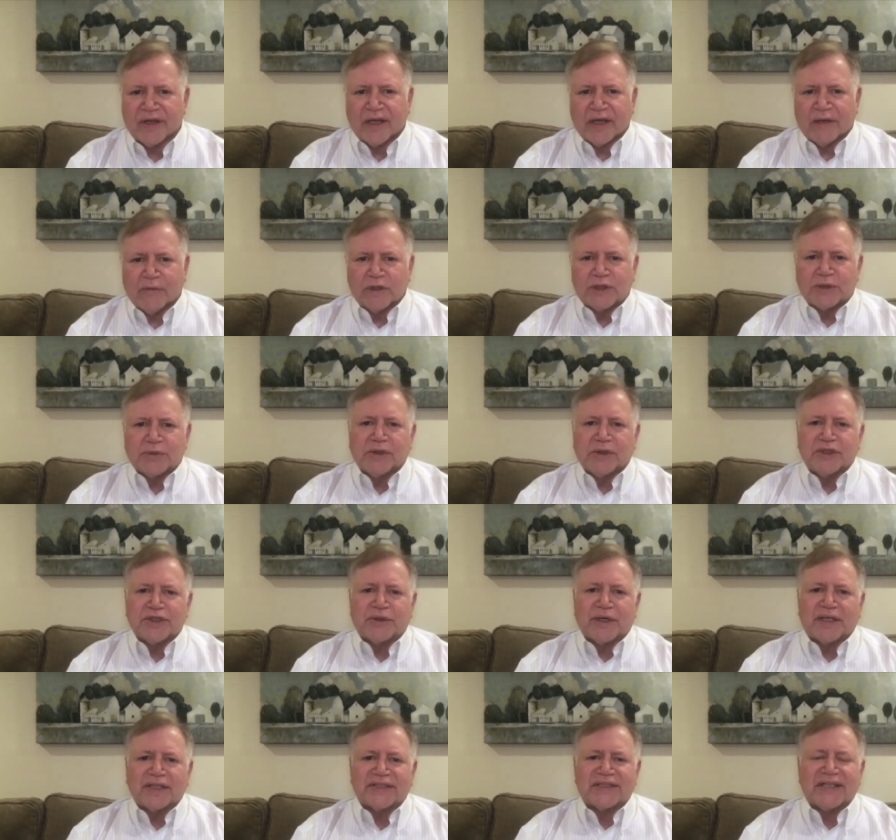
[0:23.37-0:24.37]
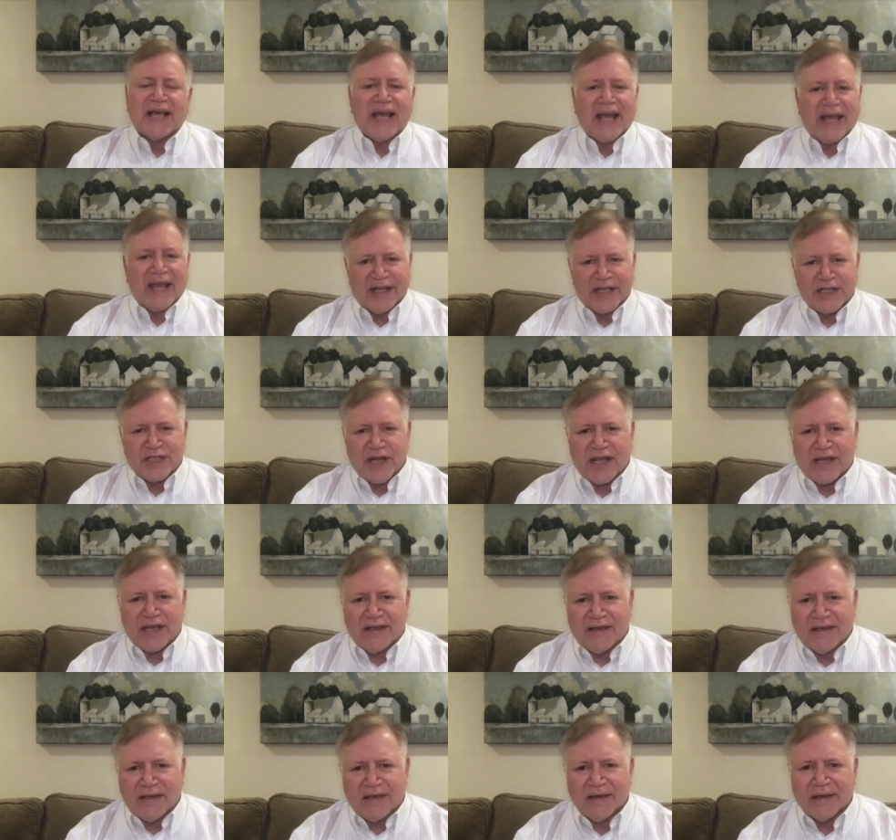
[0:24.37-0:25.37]
which will address
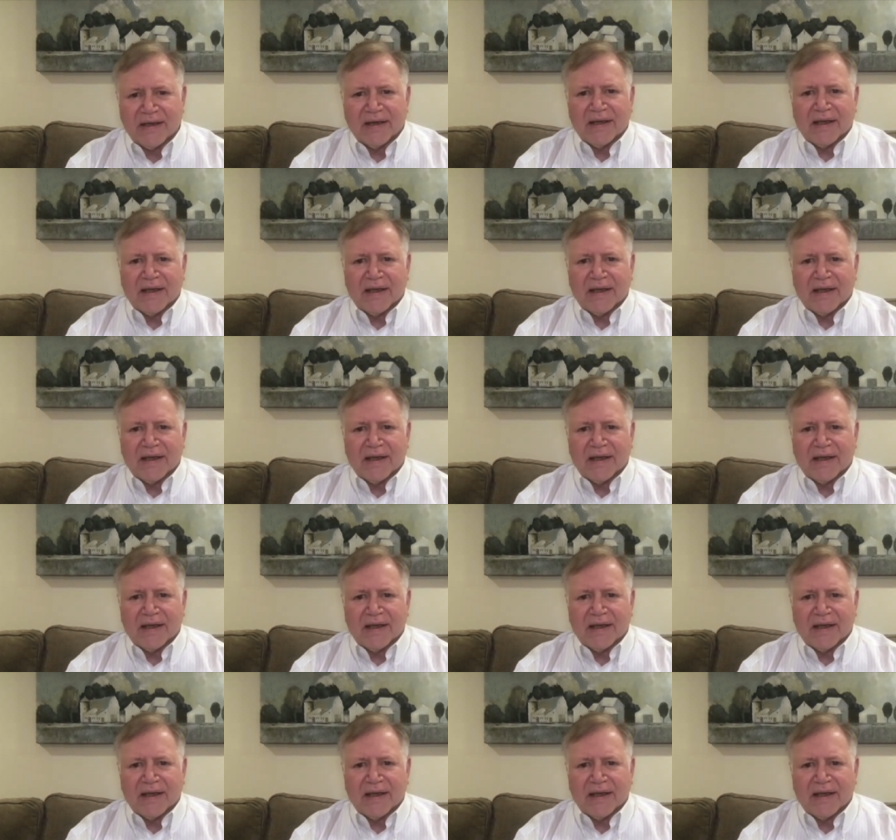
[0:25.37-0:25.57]
HAE